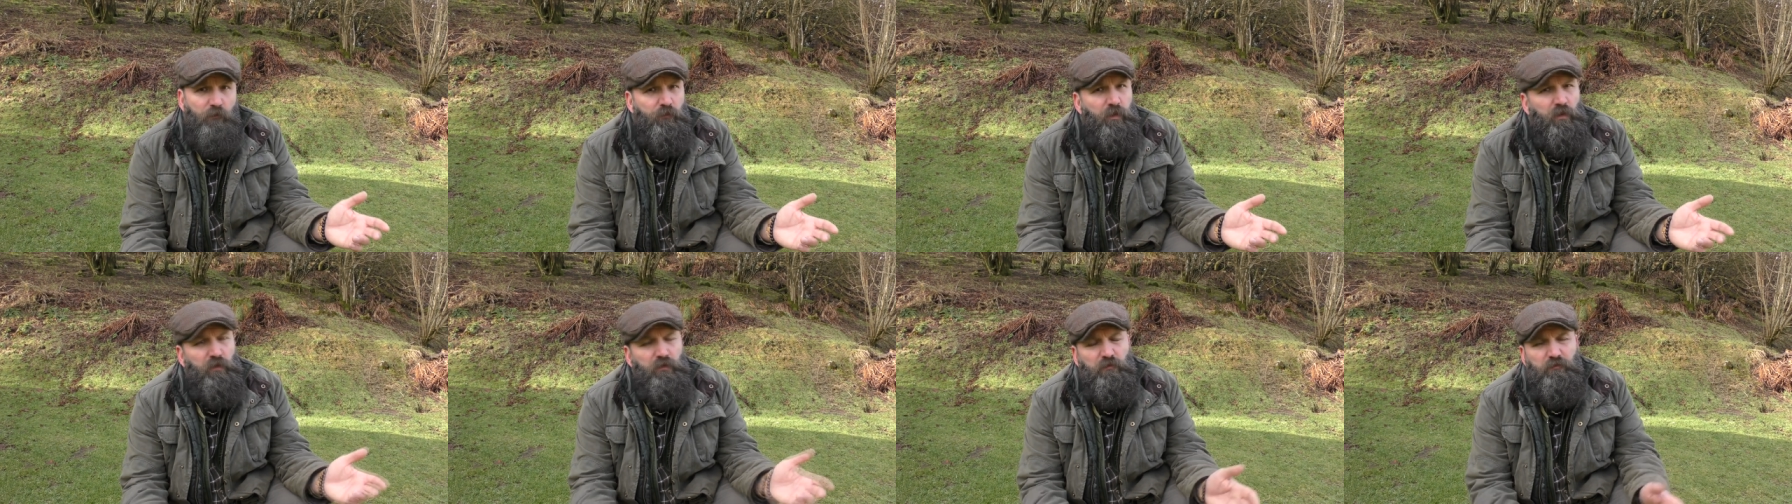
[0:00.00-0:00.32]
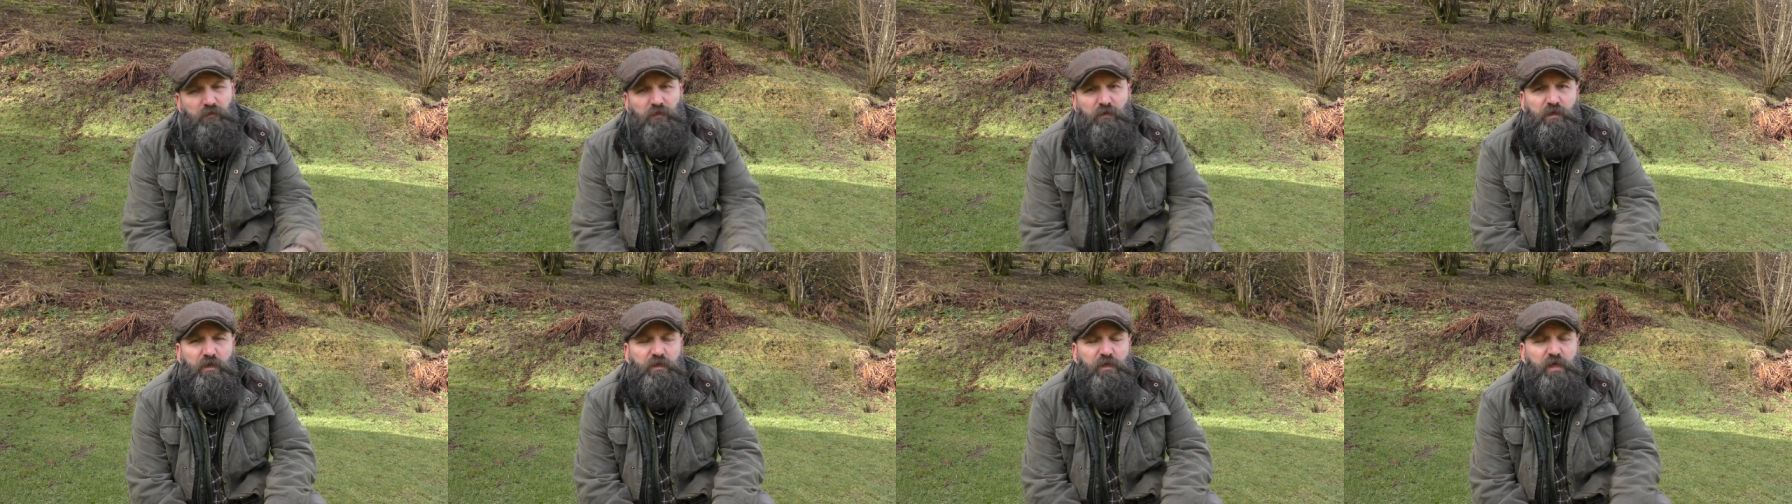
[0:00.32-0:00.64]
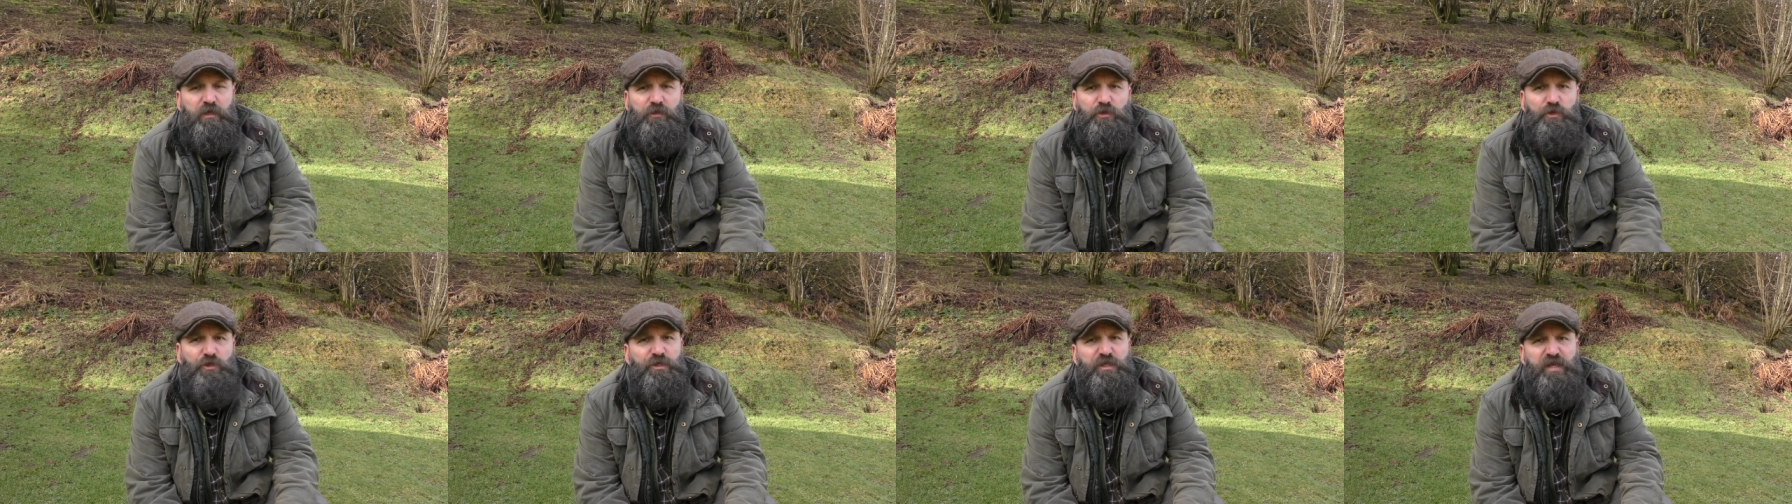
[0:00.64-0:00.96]
But
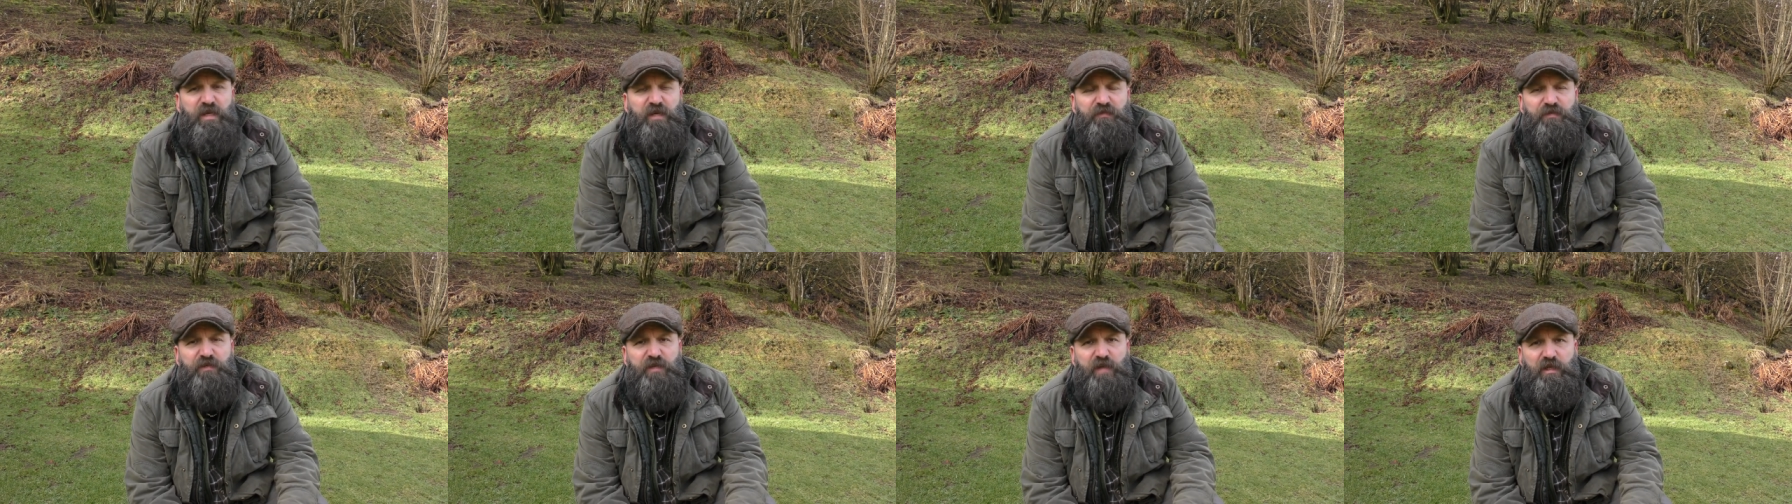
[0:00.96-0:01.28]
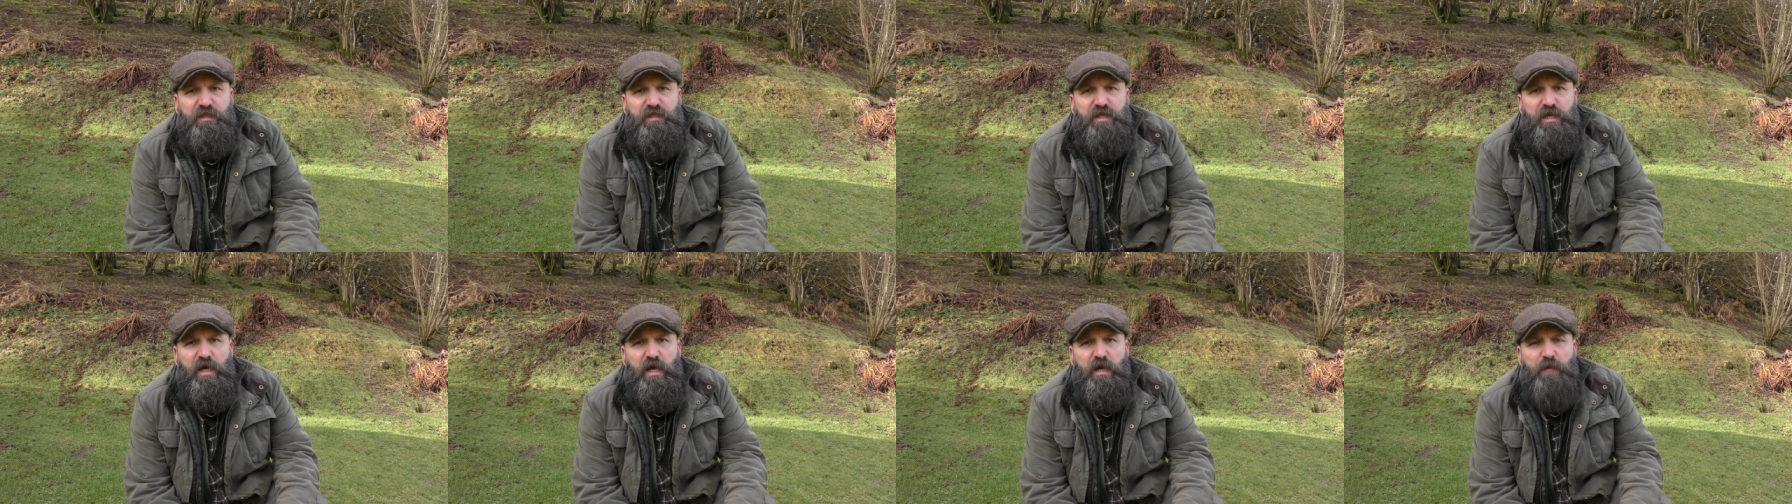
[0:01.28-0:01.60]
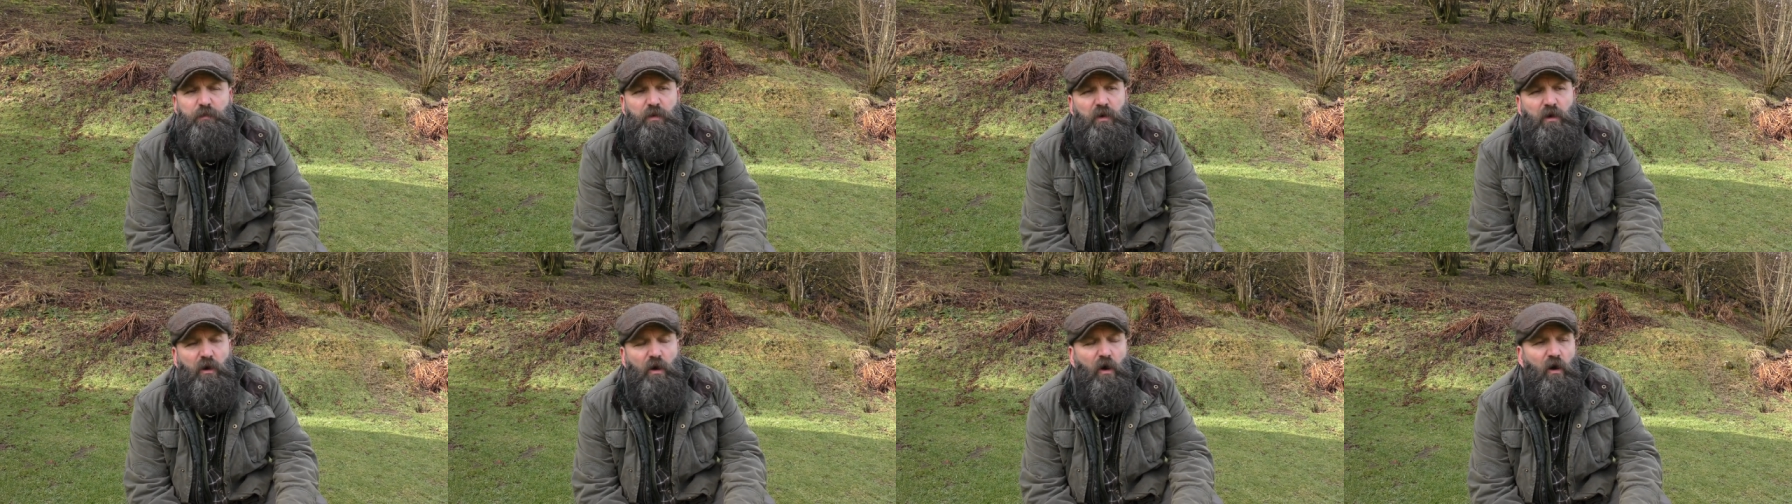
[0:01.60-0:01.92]
it just saves that
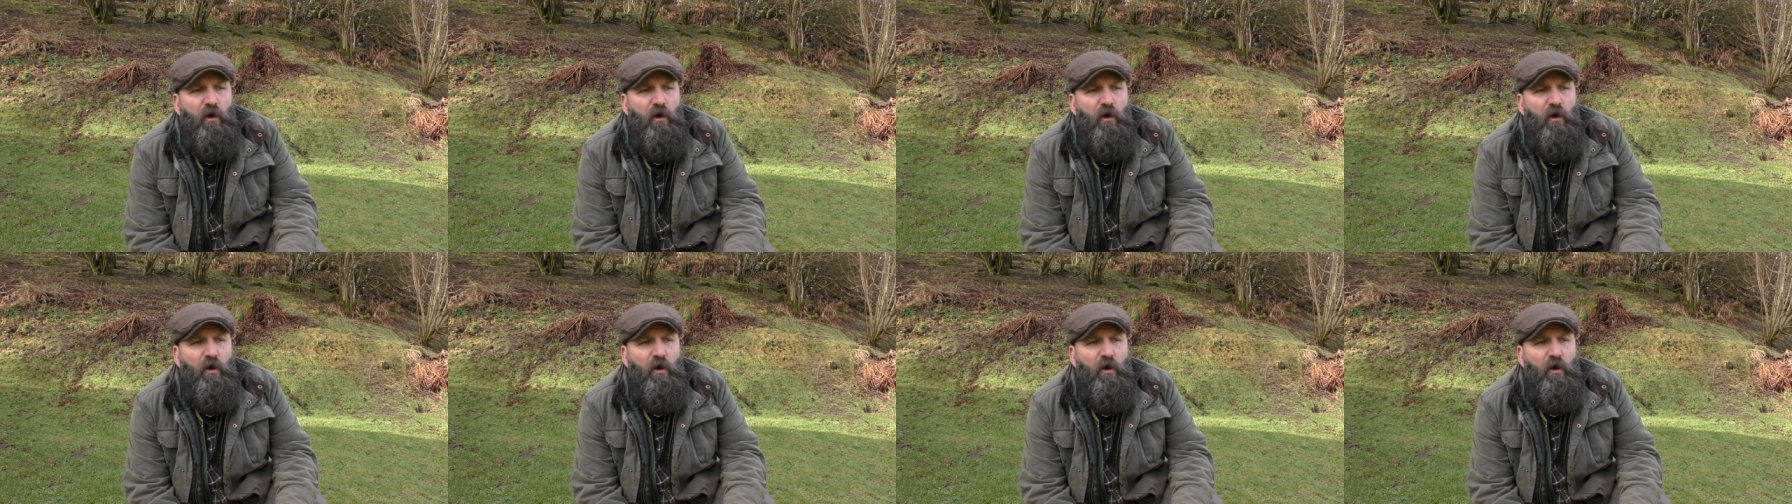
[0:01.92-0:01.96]
time